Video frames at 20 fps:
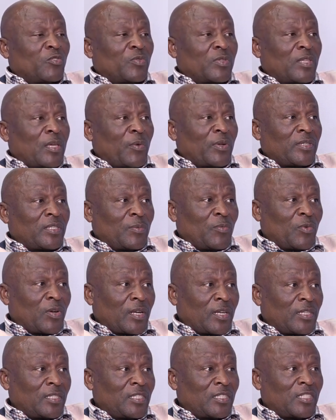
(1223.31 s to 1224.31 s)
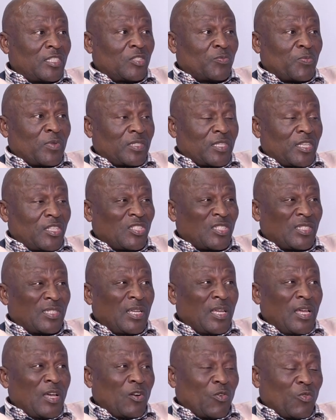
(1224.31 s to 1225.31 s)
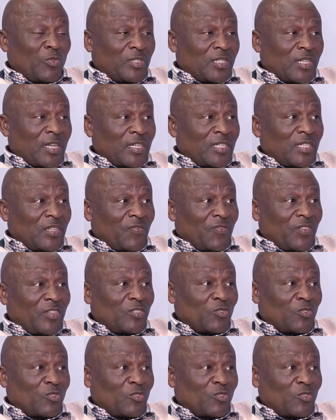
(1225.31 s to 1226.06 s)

with our democratic dispensation constructively.